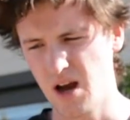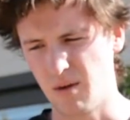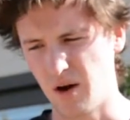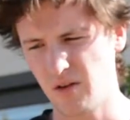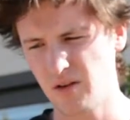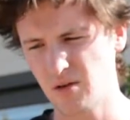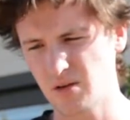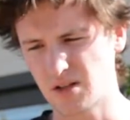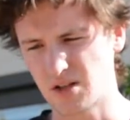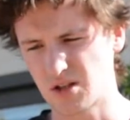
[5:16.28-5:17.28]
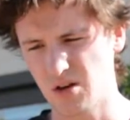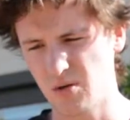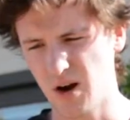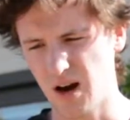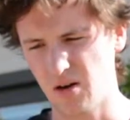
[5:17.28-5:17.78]
My only goal is to show
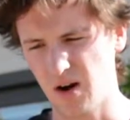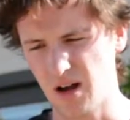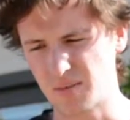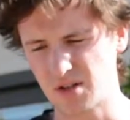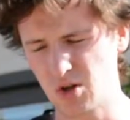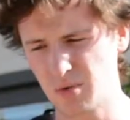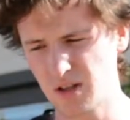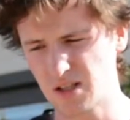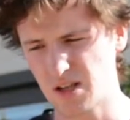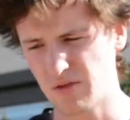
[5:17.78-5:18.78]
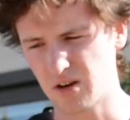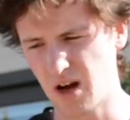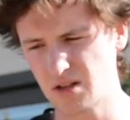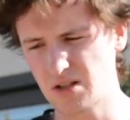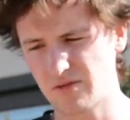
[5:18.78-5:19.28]
you how I am stupidly
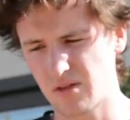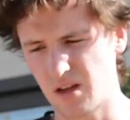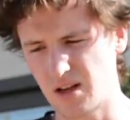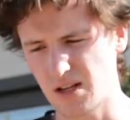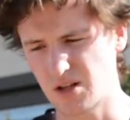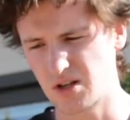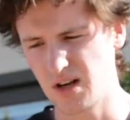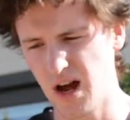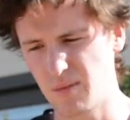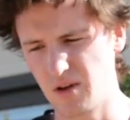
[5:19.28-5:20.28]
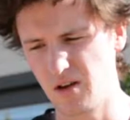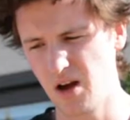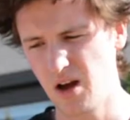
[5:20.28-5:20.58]
self-conscious for things I should not be.